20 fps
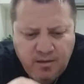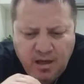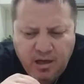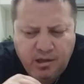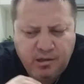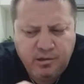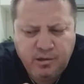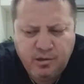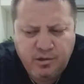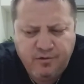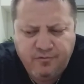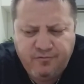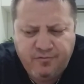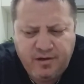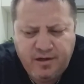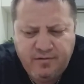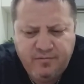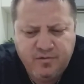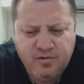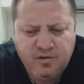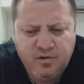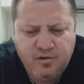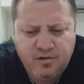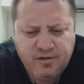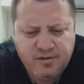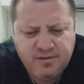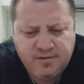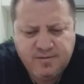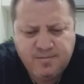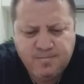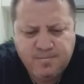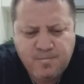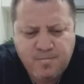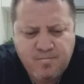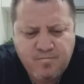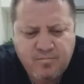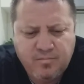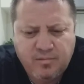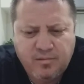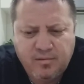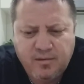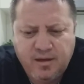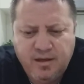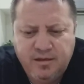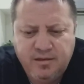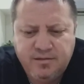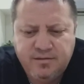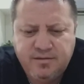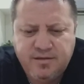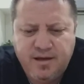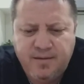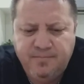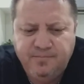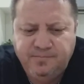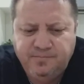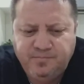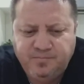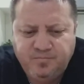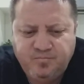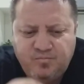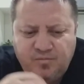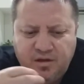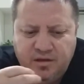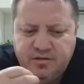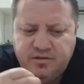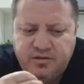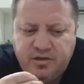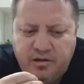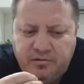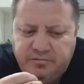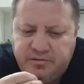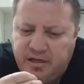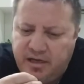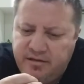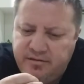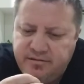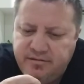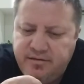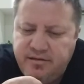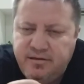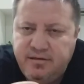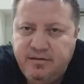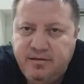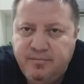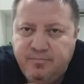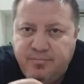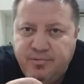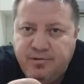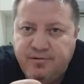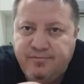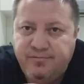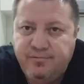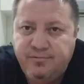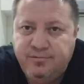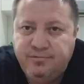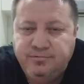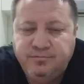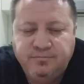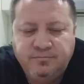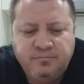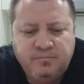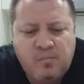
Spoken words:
A lot of flavor, guys, and it's so tasty and beautiful.